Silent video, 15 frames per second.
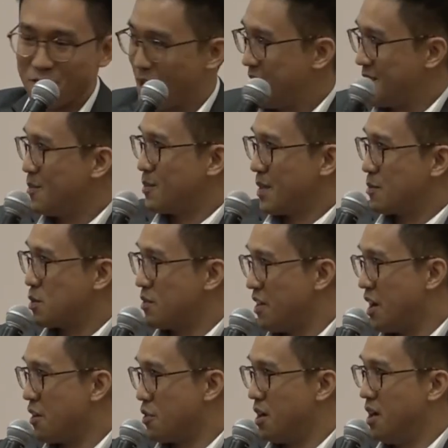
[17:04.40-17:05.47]
right, sometimes with
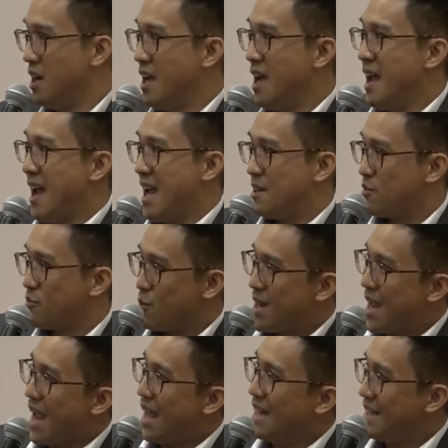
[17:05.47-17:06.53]
error. And if
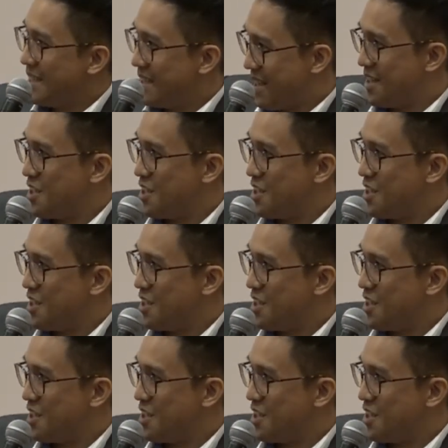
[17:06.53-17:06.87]
we add in